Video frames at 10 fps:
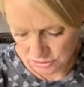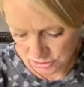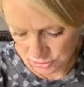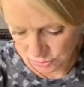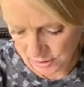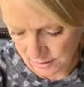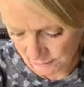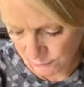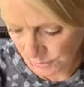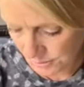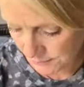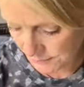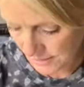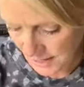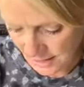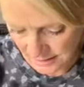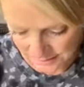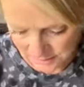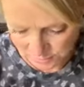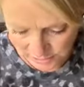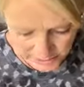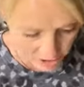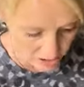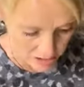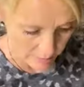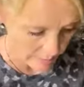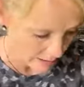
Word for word: to join up with them. They, it's a really good